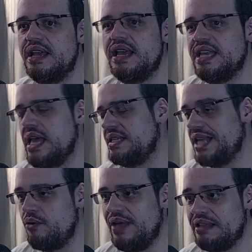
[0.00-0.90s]
Yes,
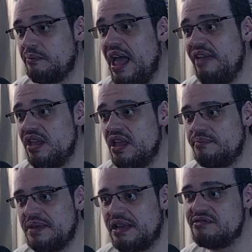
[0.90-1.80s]
I went private
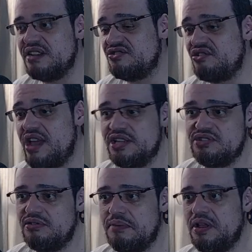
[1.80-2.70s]
because you're trying
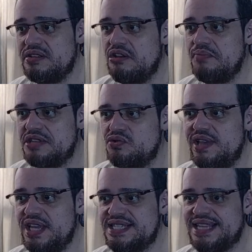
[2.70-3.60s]
to report all my tweets.